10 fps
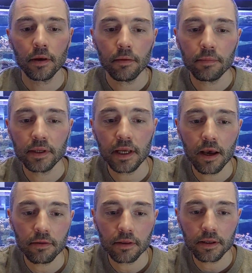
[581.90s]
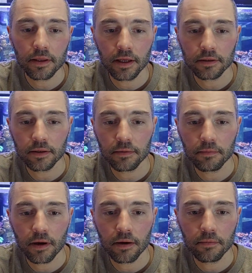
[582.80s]
Yeah, I think that
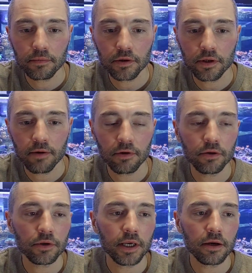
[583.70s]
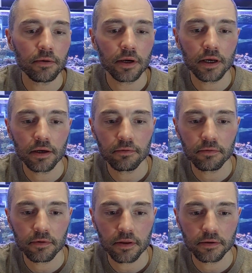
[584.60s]
I'm gonna have a look here if
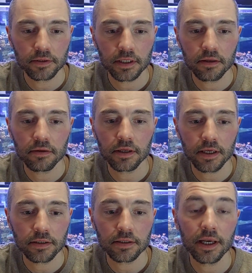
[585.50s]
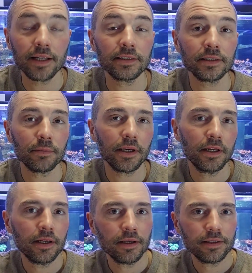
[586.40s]
there's anything else in my
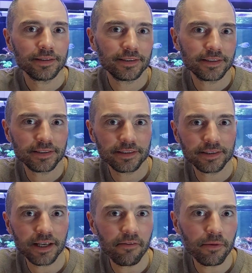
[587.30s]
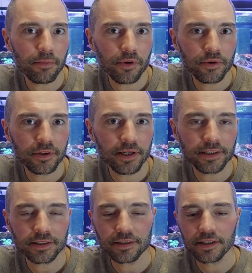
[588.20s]
7-point list
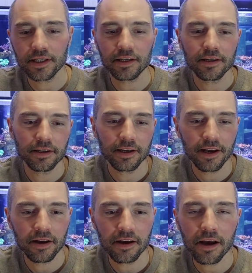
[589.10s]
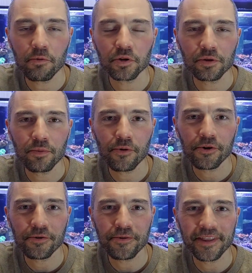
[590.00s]
that I want to bore you
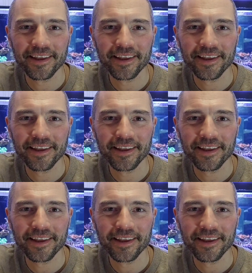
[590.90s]
with.